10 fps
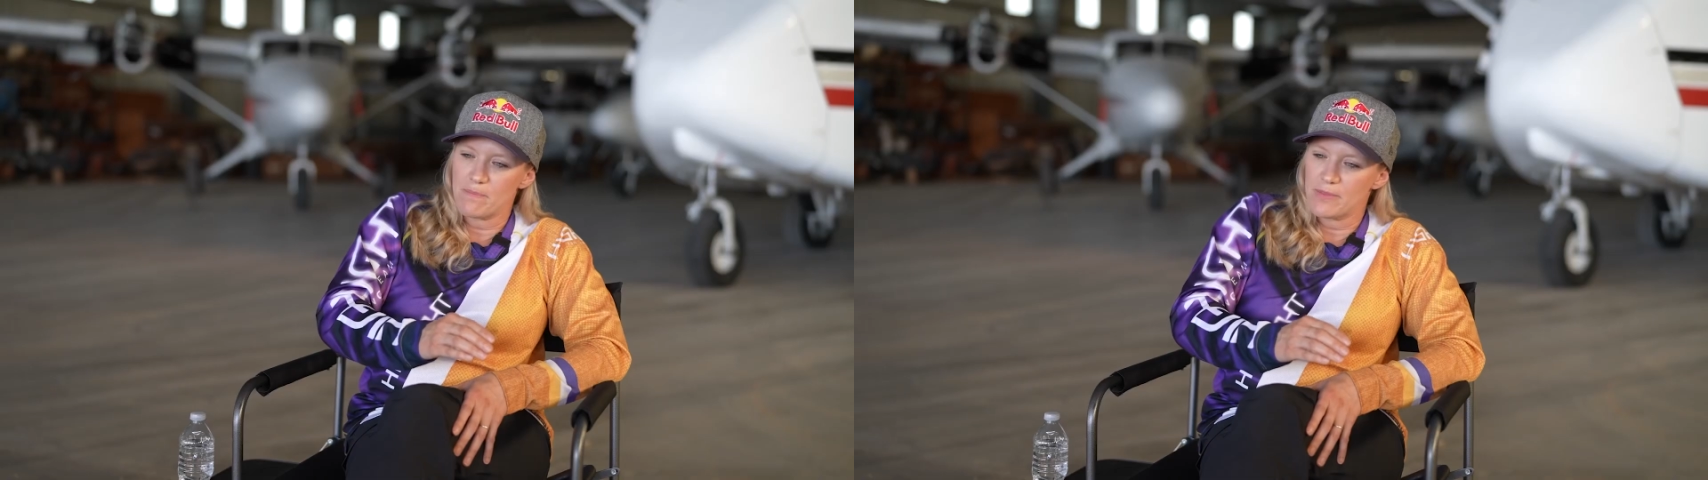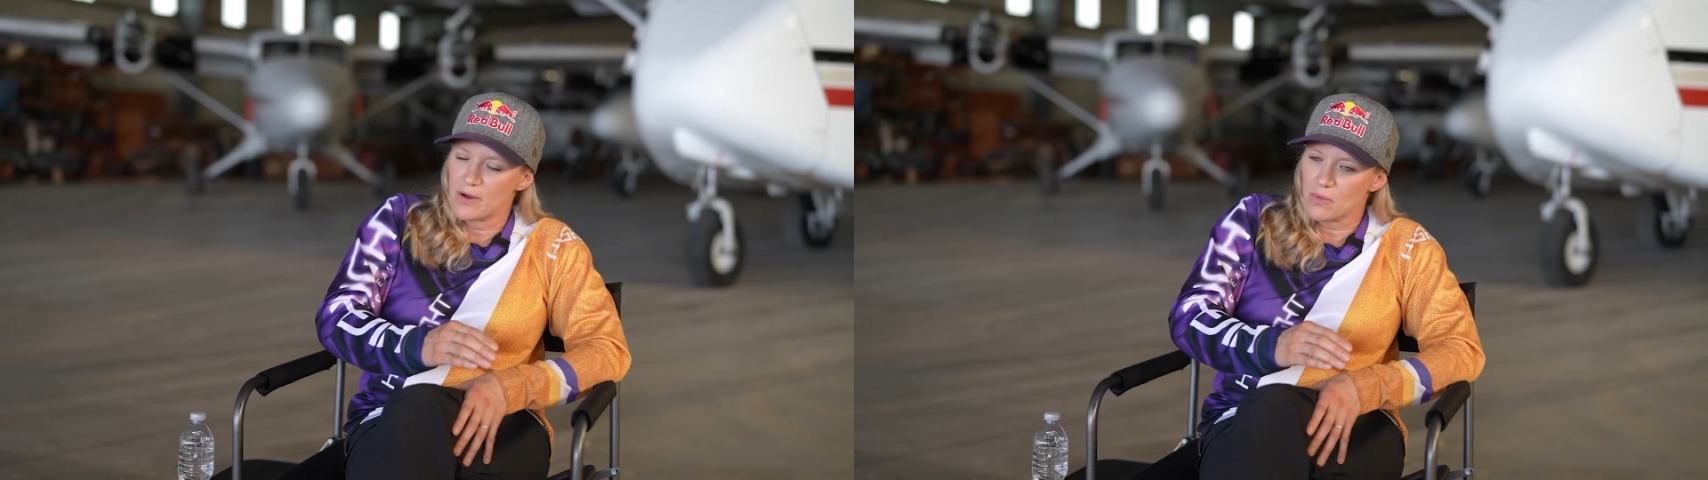
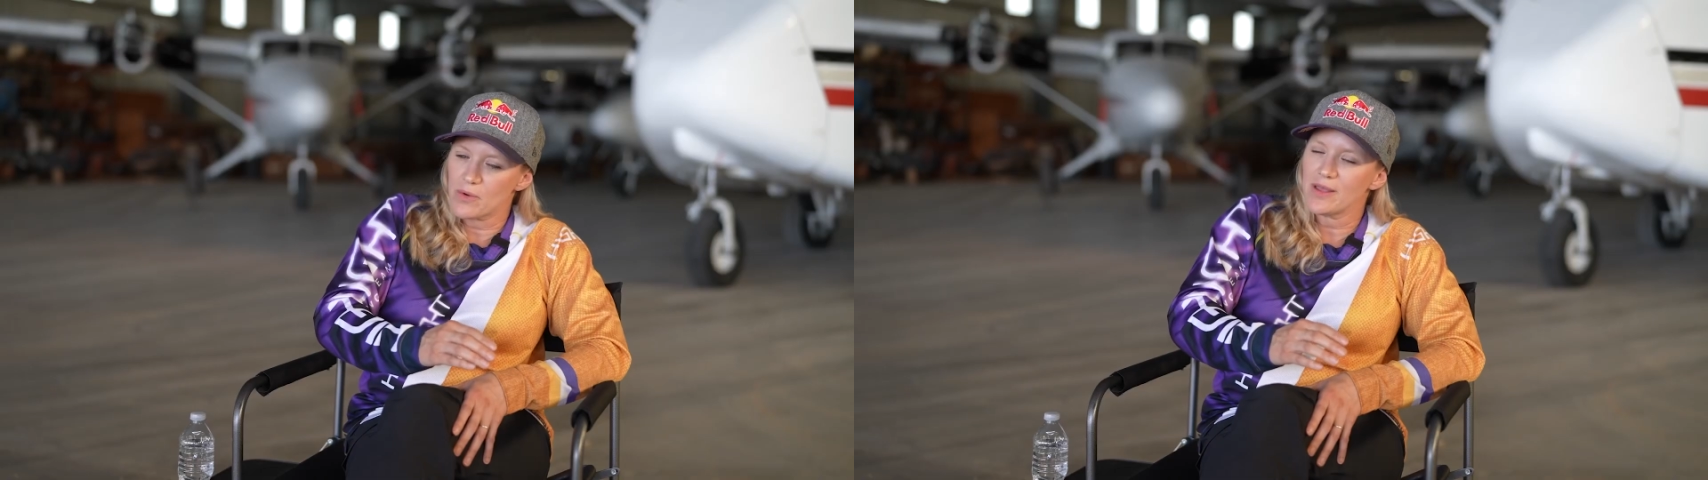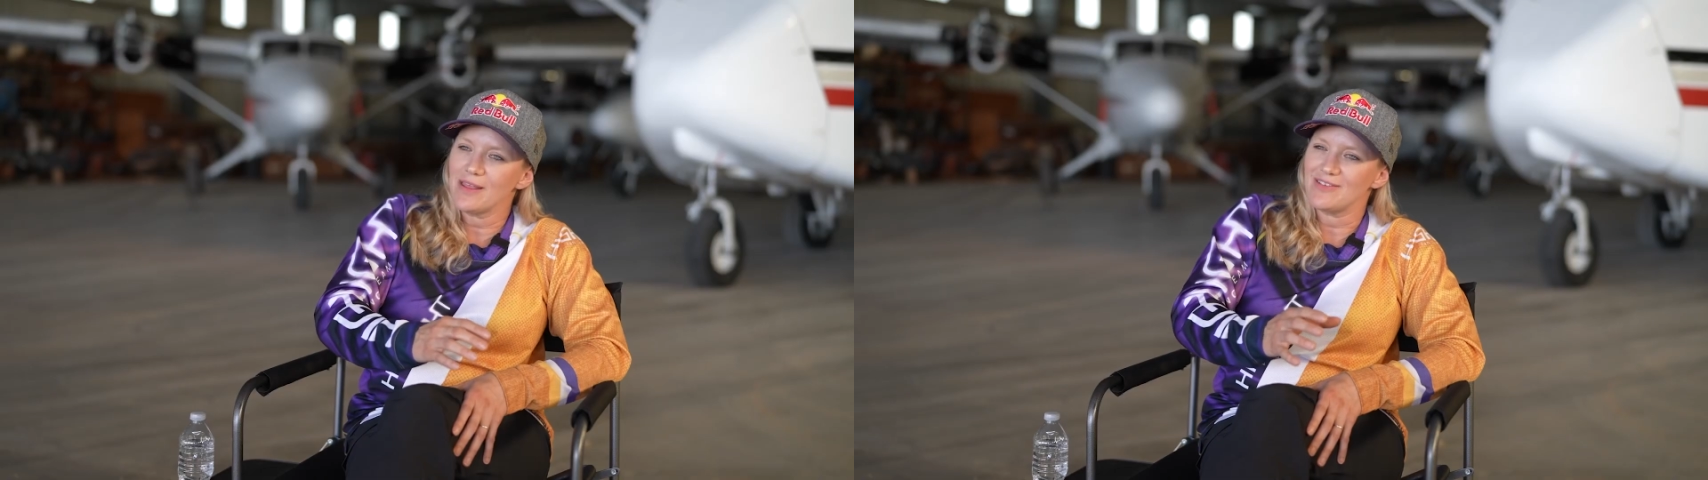There
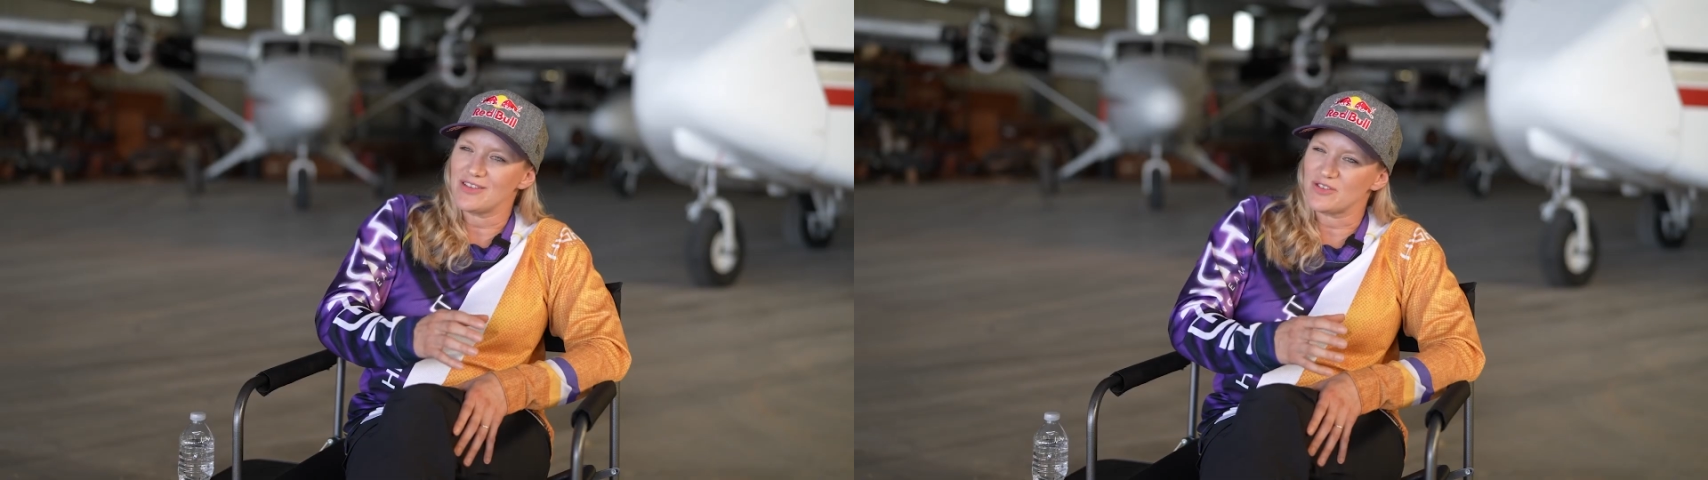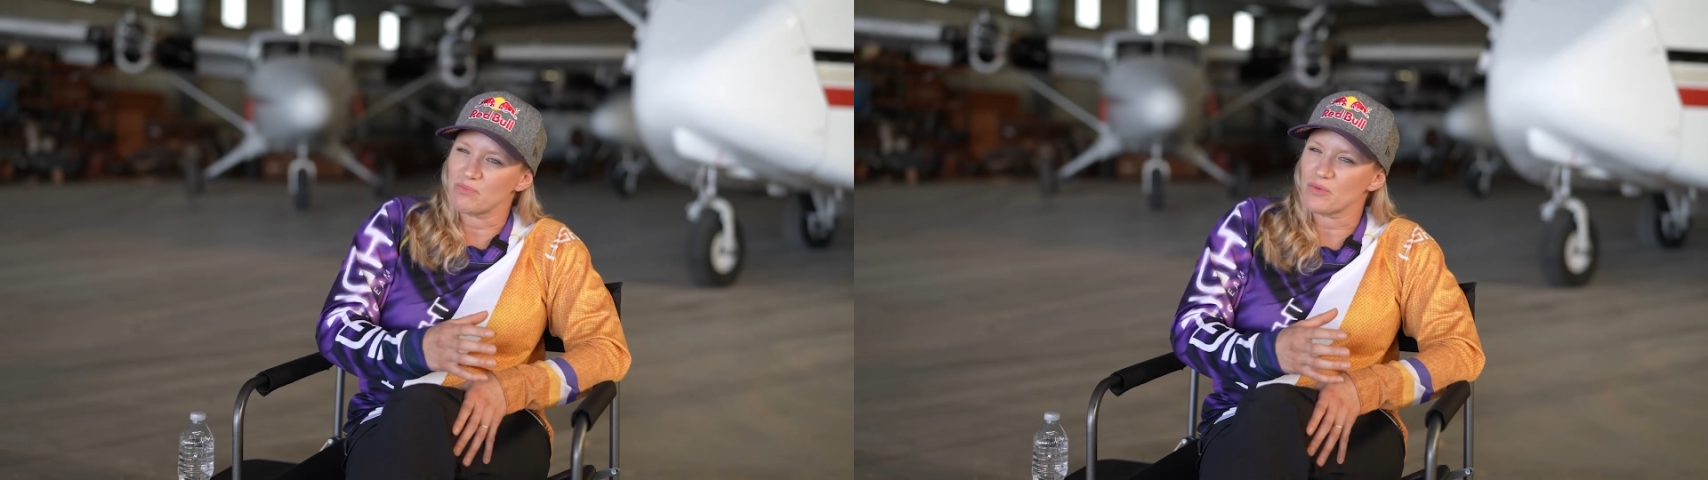really is
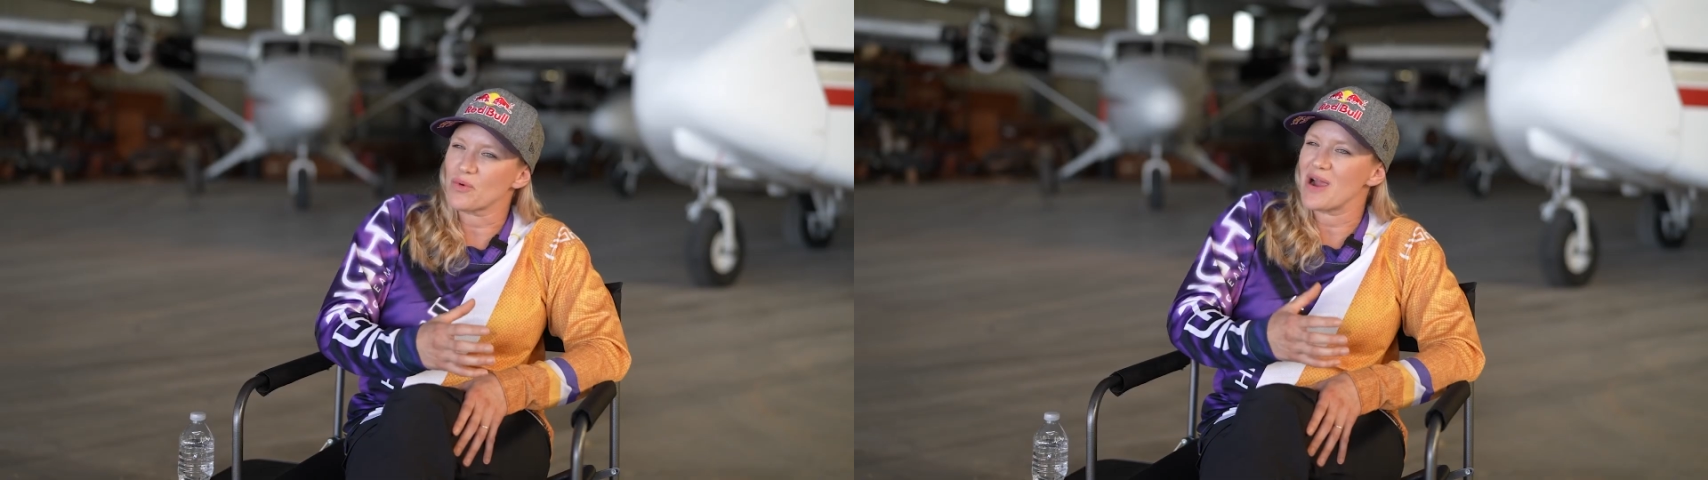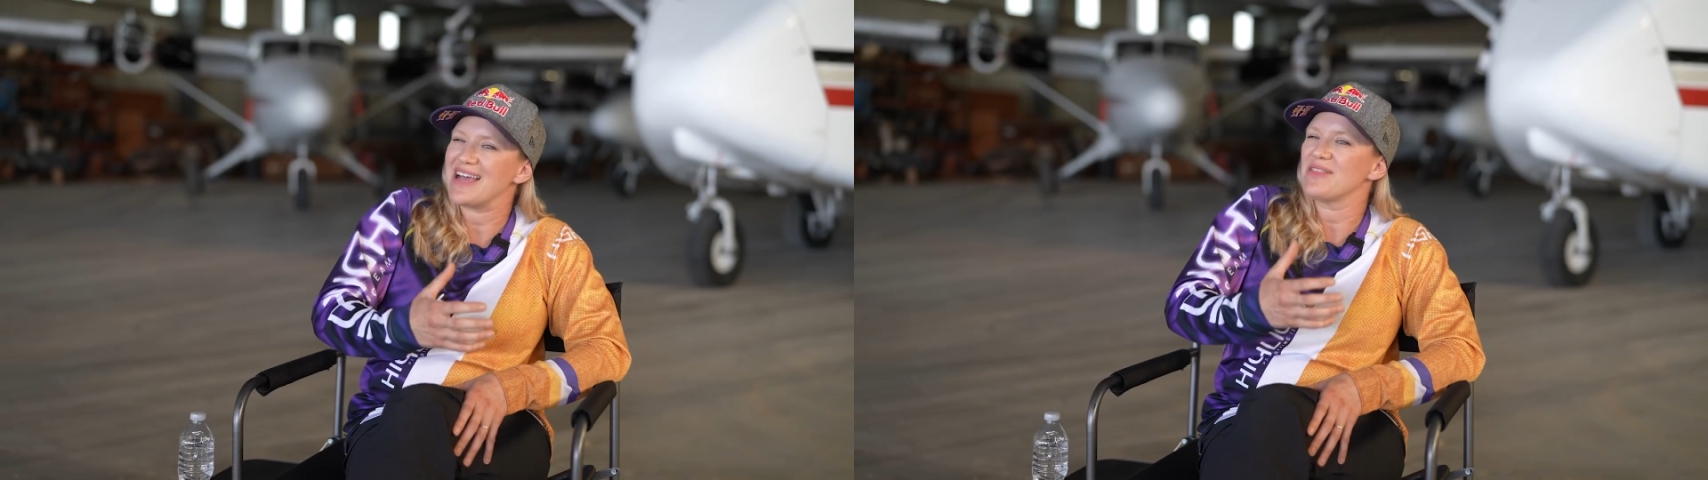this
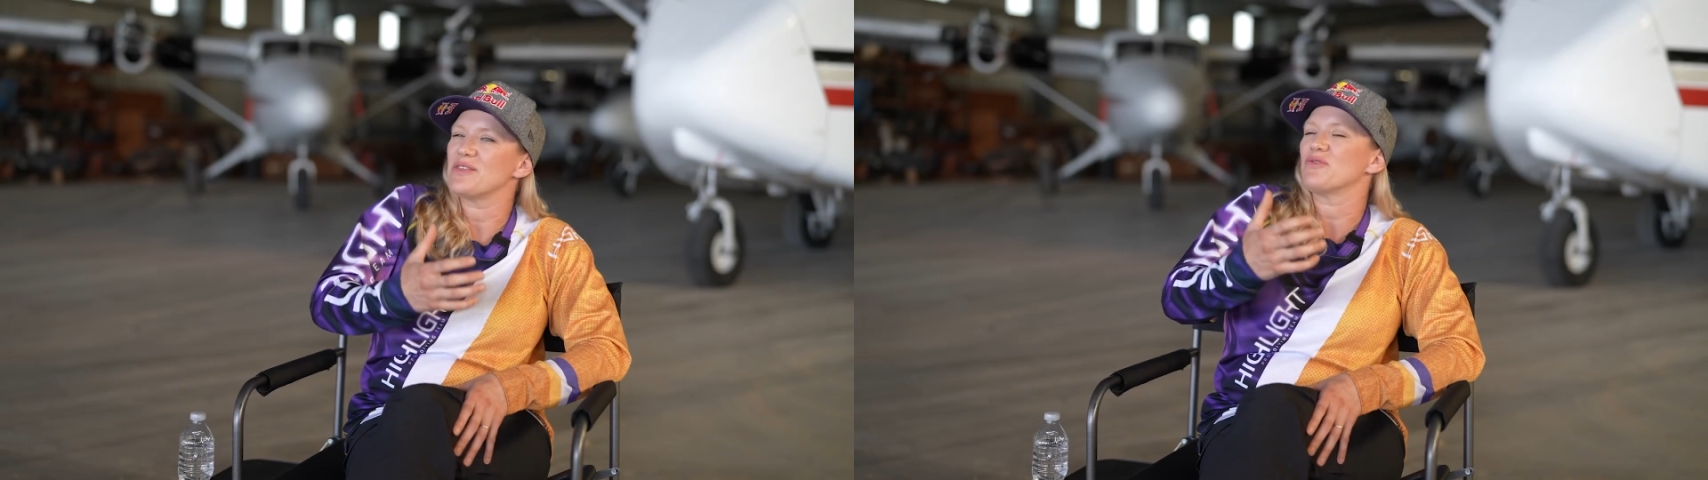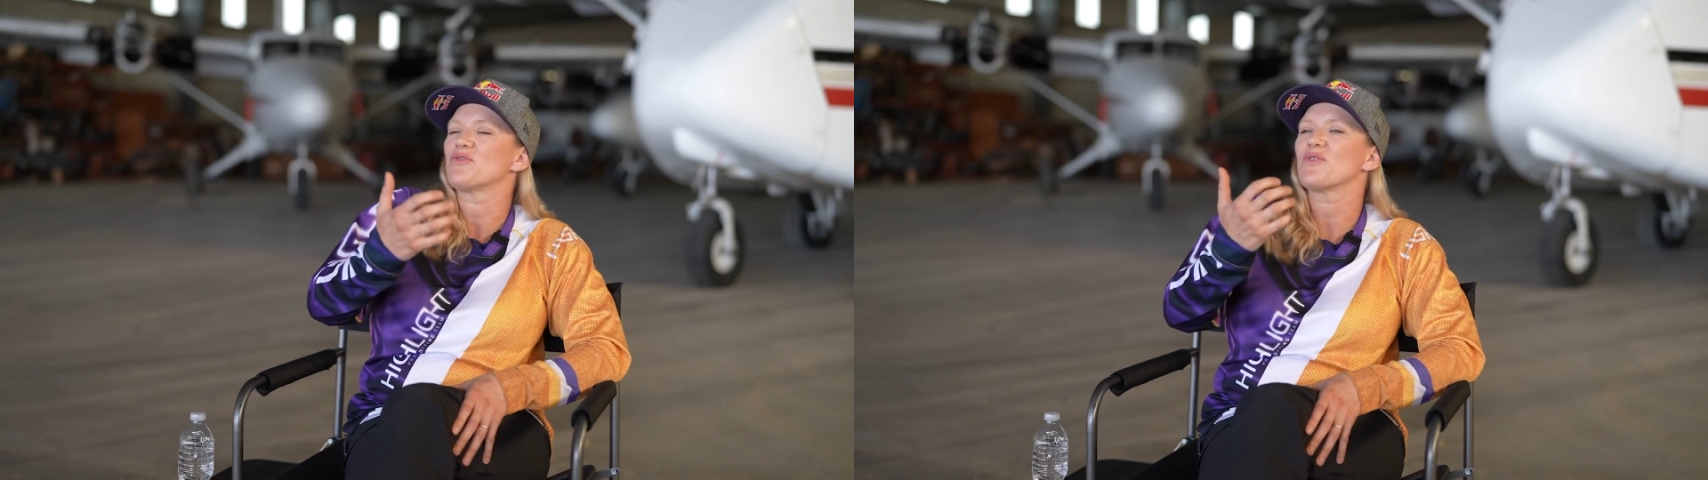
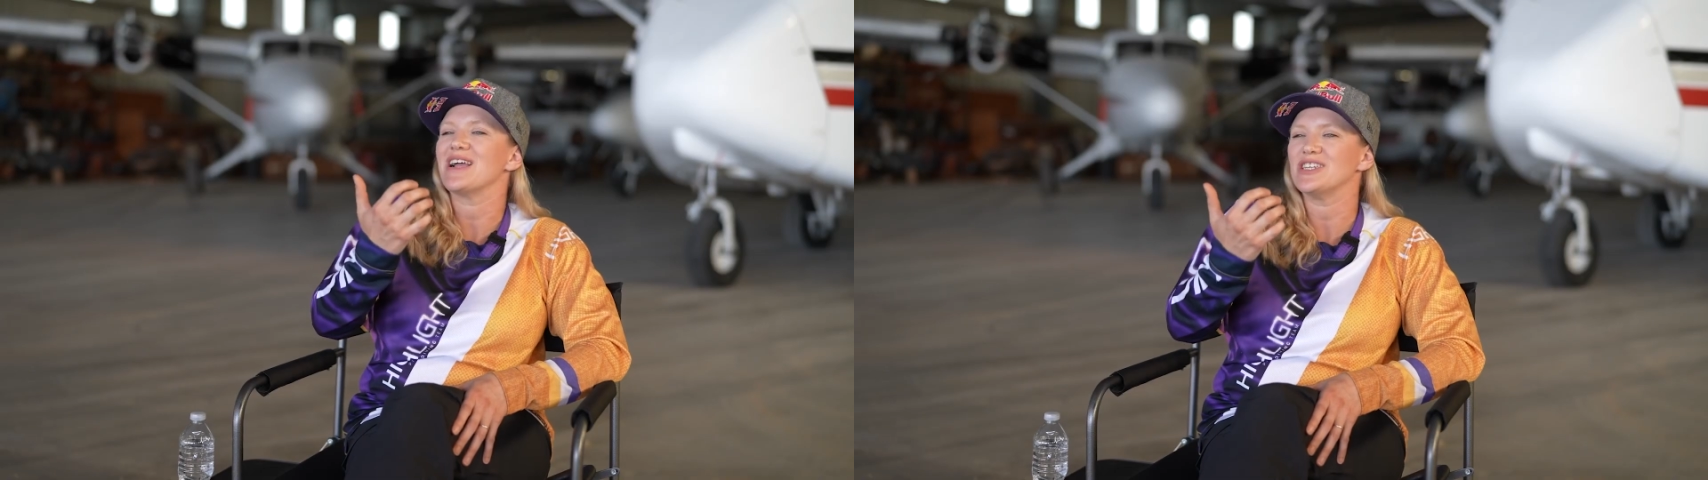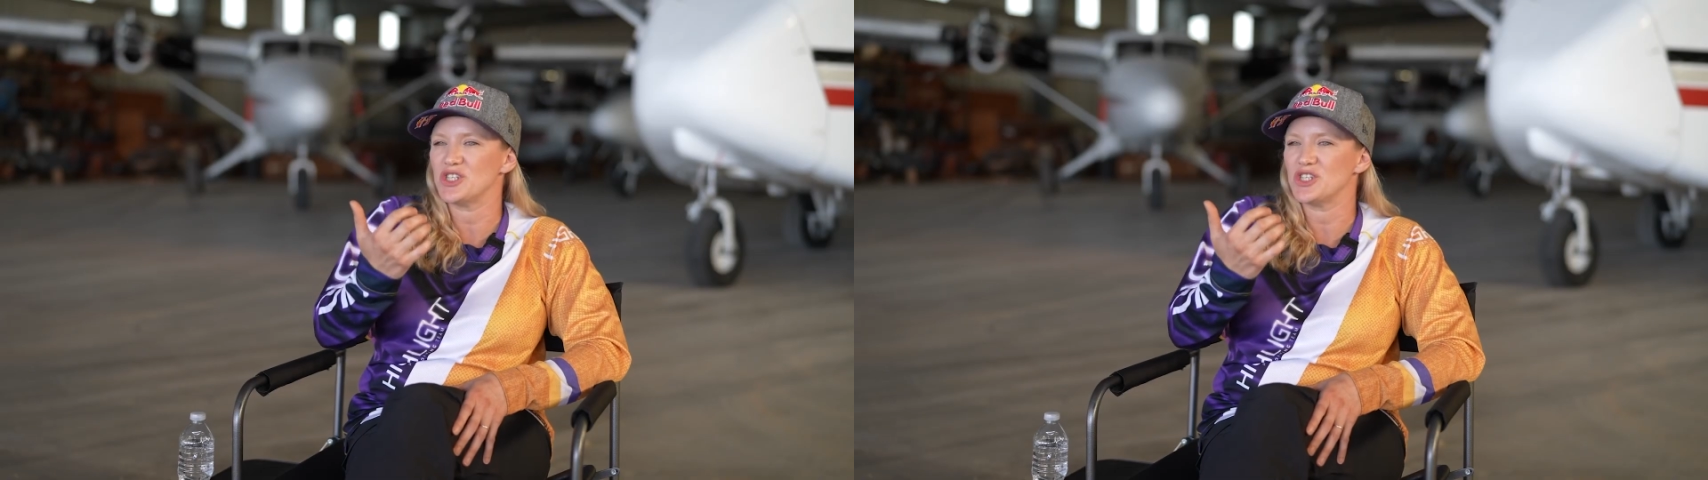breath of fresh